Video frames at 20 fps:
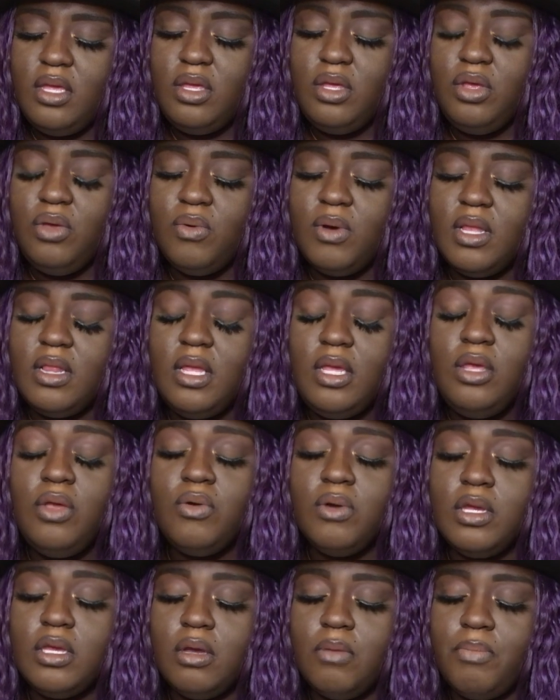you and
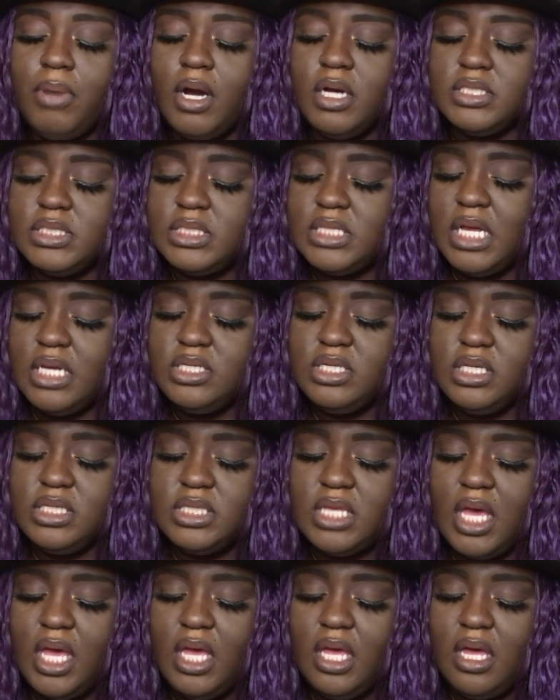you and your person i should
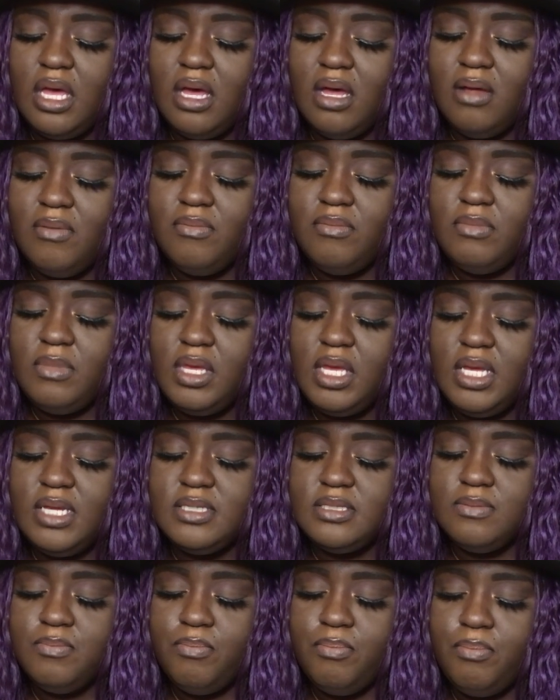say um,
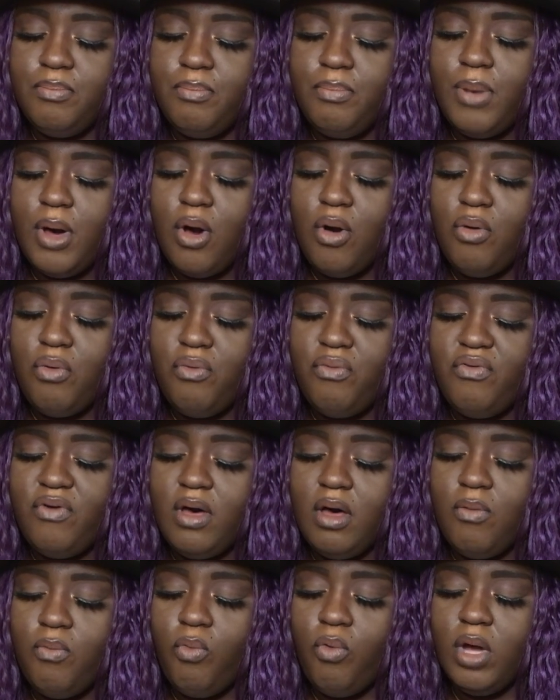is both
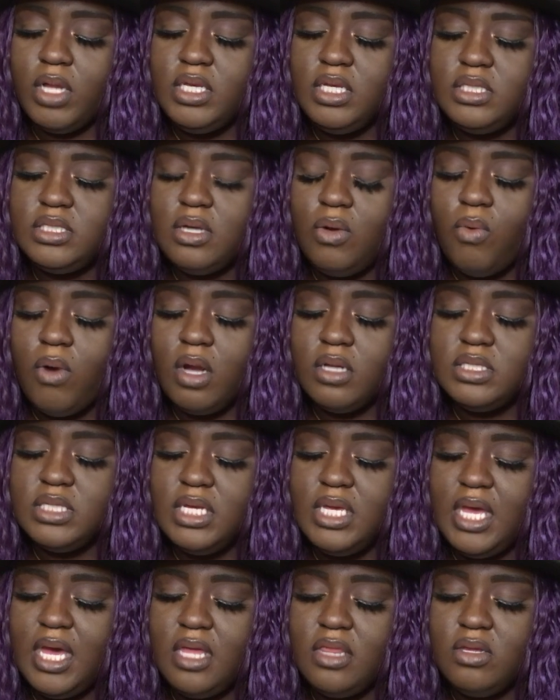of wanting to work
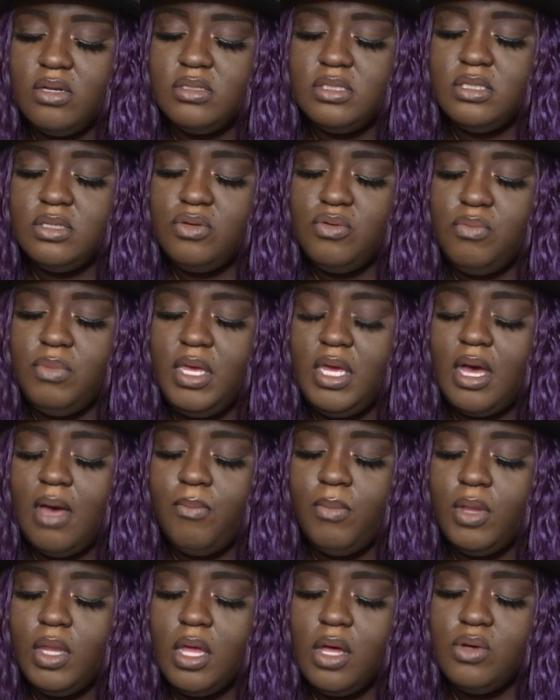together to
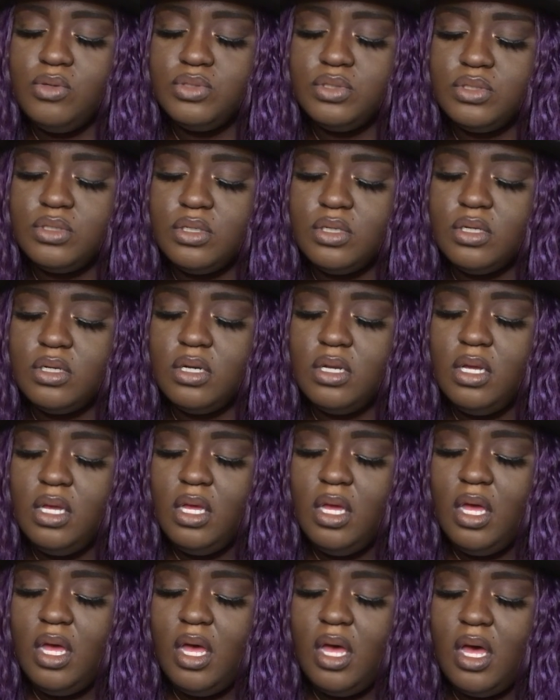become closer
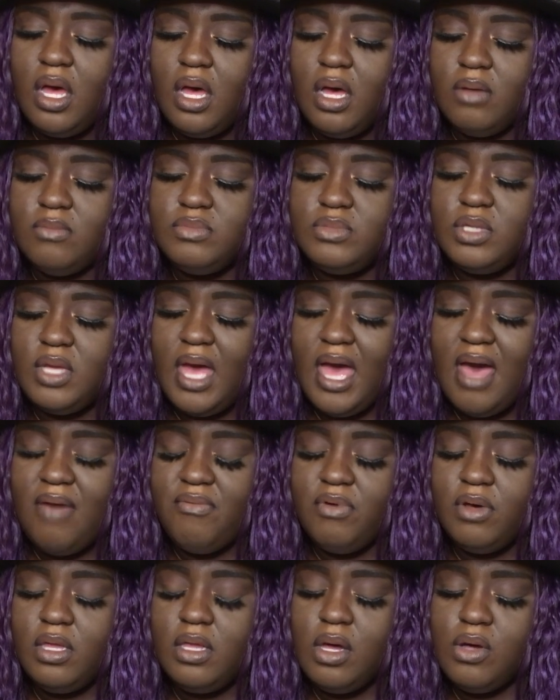um, to
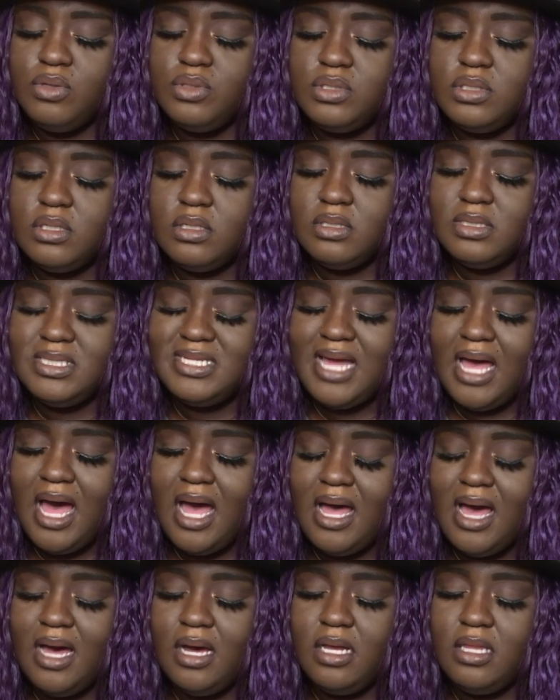have a closer
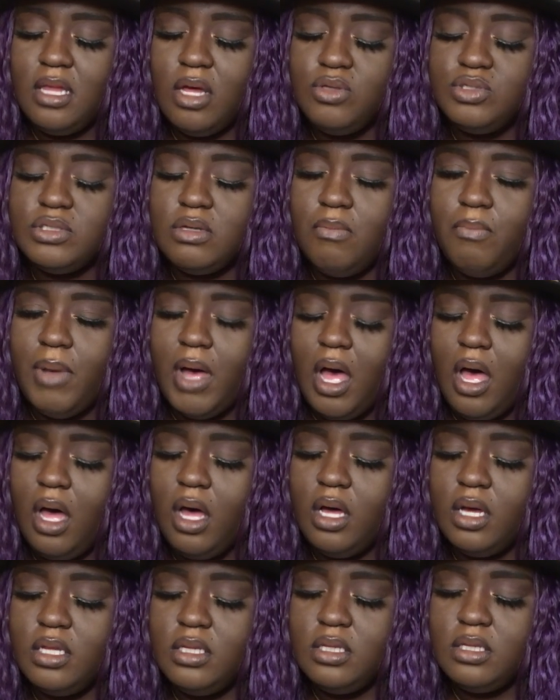a closer
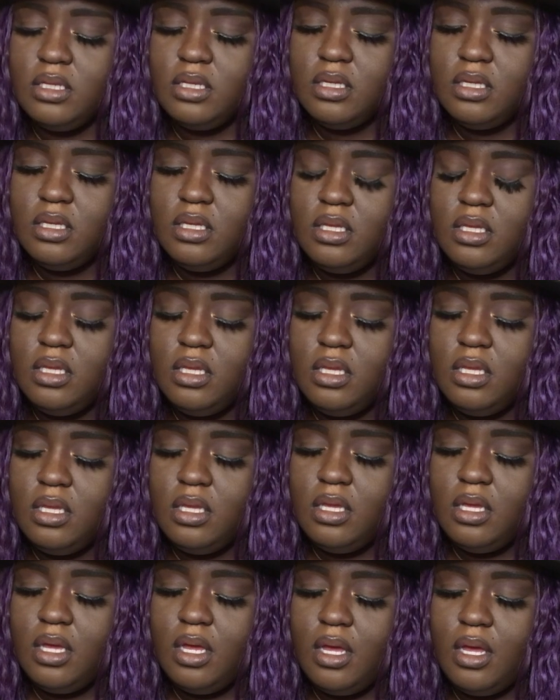bond
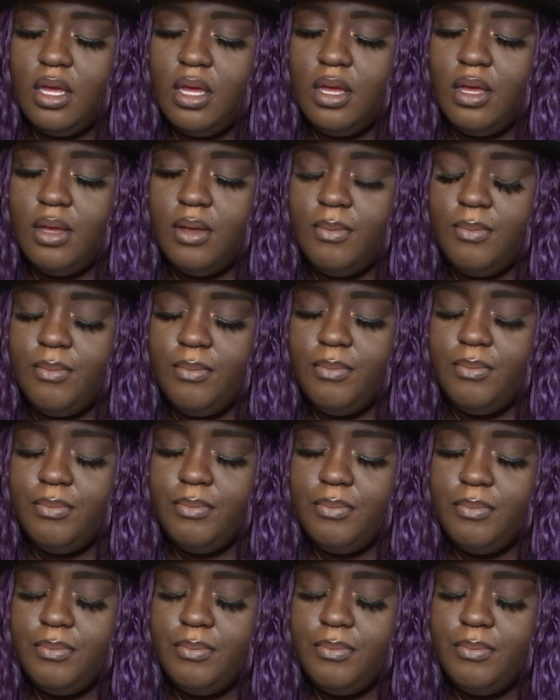um,